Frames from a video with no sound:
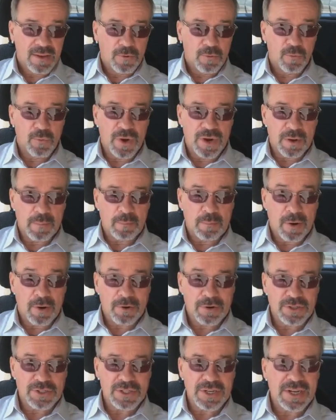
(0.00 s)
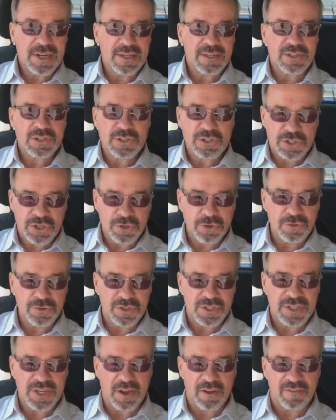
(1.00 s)
When a person is too
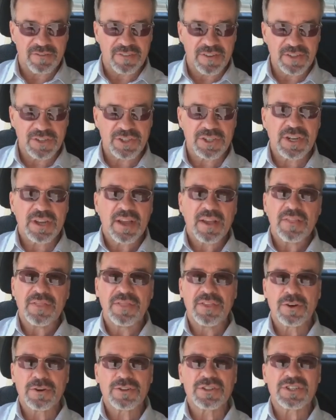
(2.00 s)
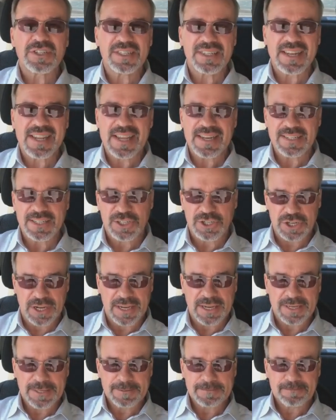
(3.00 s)
selfish, they're
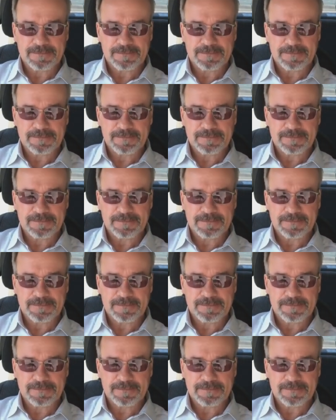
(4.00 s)
stingy